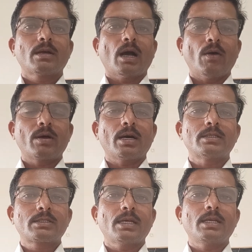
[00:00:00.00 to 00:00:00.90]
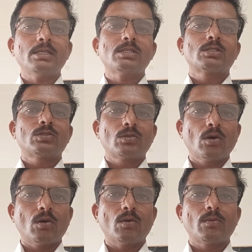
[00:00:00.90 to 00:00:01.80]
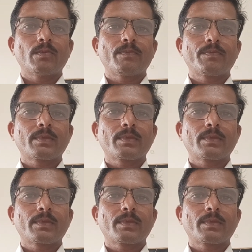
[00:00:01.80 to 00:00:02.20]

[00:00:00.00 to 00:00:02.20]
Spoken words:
Our answer is no.